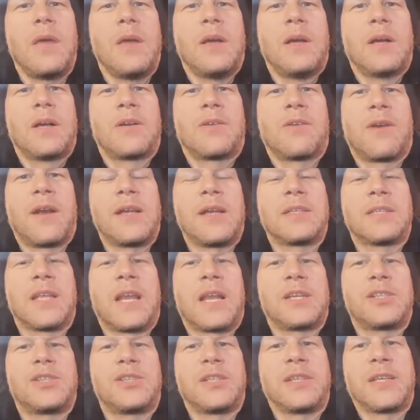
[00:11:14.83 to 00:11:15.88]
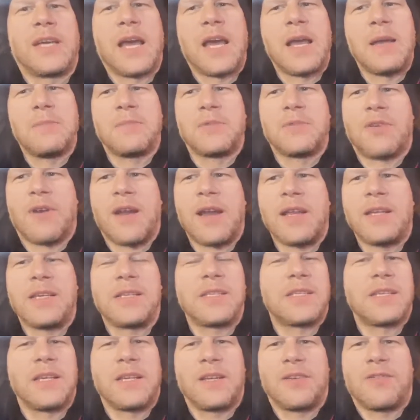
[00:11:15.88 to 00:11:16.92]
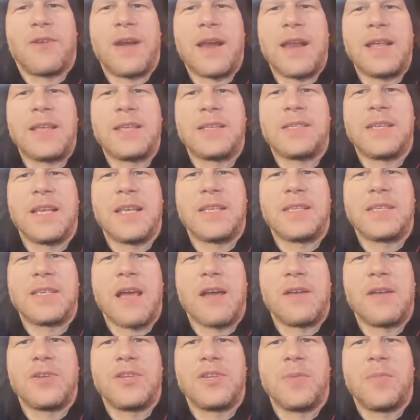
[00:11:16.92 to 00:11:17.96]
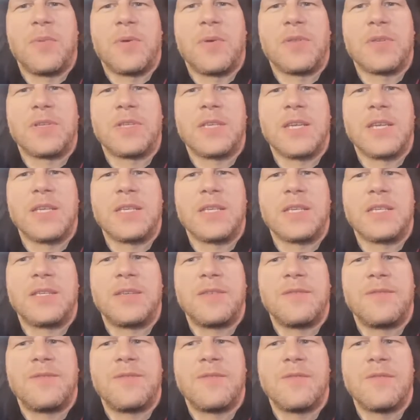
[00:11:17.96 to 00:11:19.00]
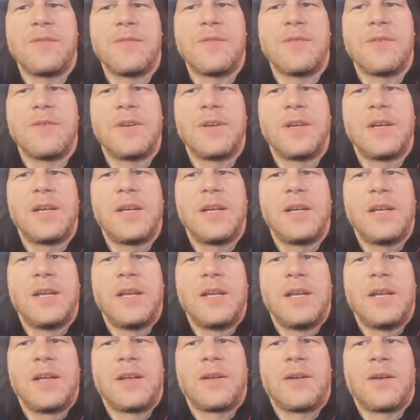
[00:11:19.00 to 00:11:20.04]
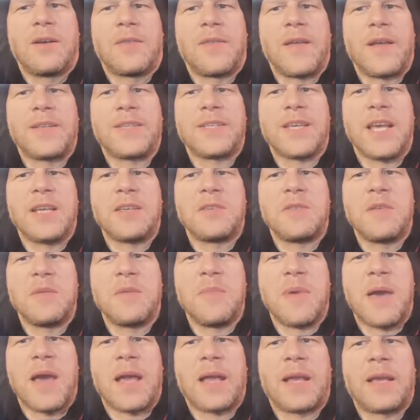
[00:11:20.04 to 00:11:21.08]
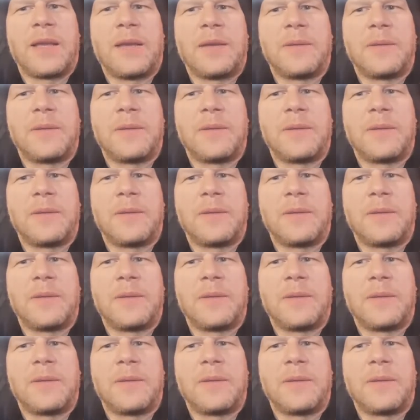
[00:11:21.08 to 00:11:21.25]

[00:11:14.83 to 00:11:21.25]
Great selection of games. Great SID sound chip on the C64. God, that takes me back.